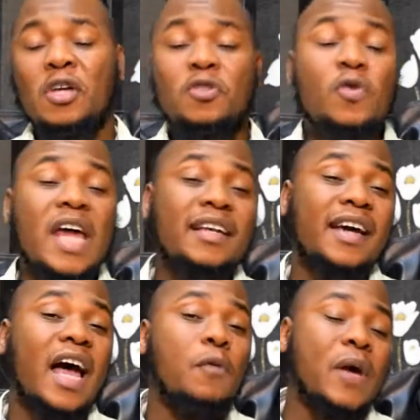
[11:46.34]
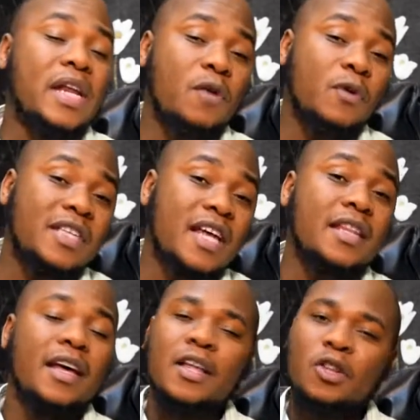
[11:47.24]
So that guy, when he was
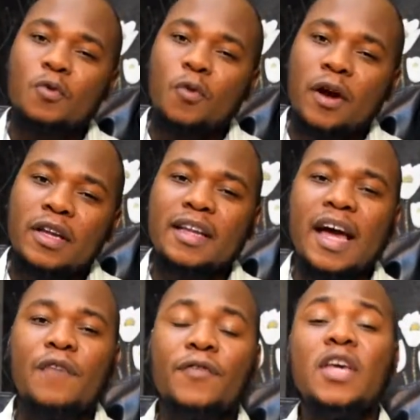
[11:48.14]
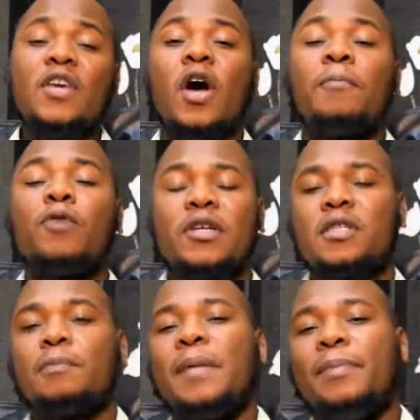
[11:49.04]
in the worldly life, he
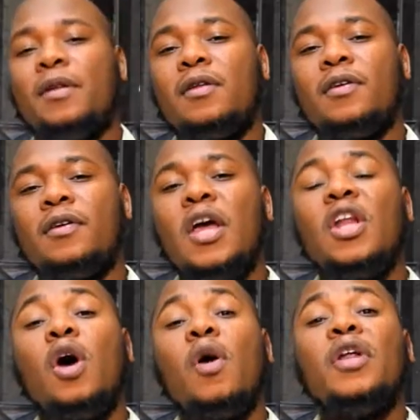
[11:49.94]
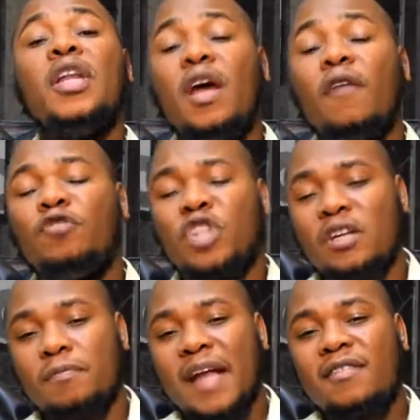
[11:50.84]
oppressed people. Now on the day of
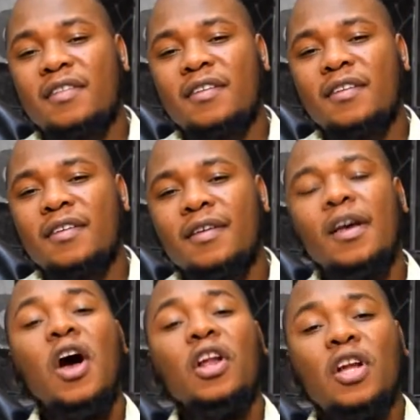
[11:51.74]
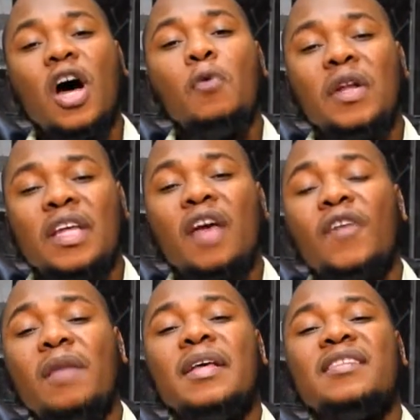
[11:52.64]
judgment, Allah will
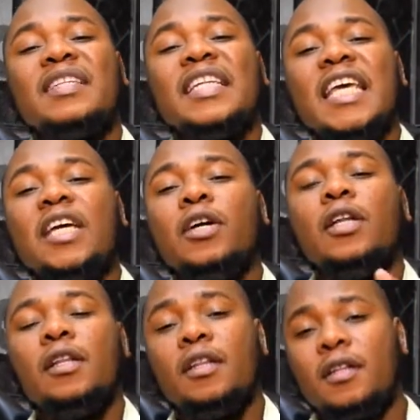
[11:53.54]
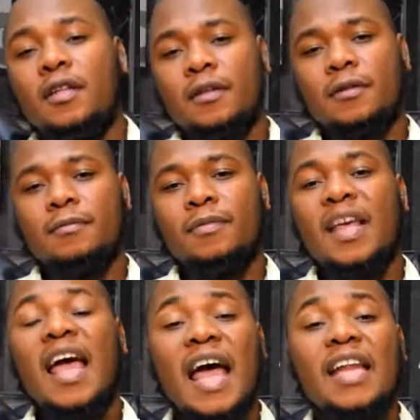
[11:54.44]
give him his legal
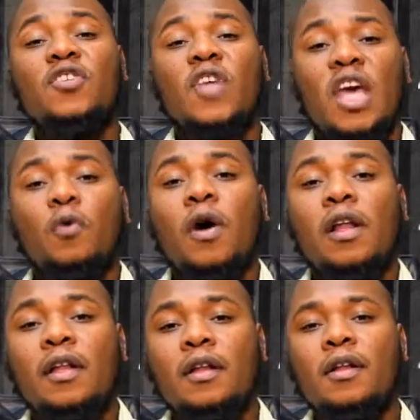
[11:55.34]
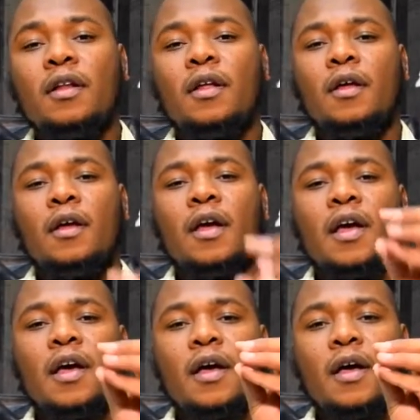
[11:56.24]
and his equal
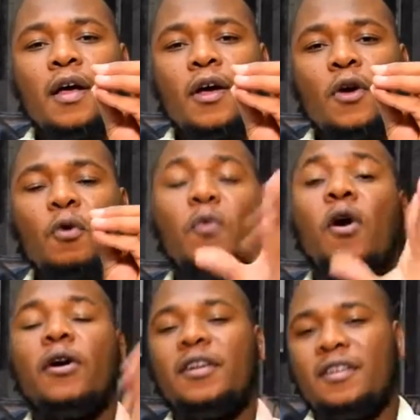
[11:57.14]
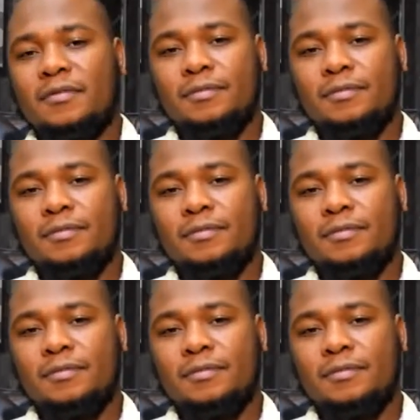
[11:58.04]
reward.